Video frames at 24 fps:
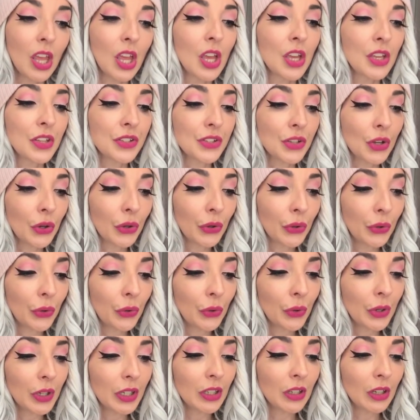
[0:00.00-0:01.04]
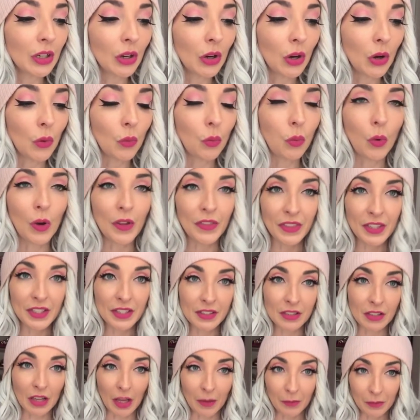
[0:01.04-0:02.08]
So
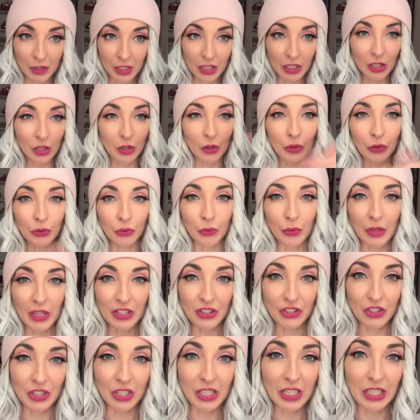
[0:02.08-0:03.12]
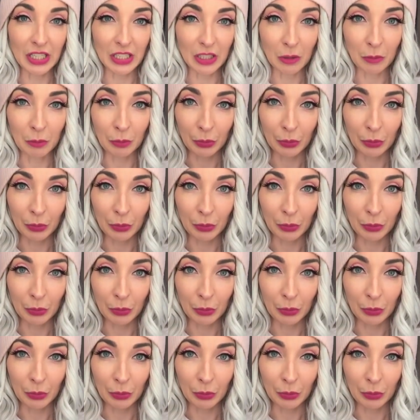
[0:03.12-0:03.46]
I'm going to go through each need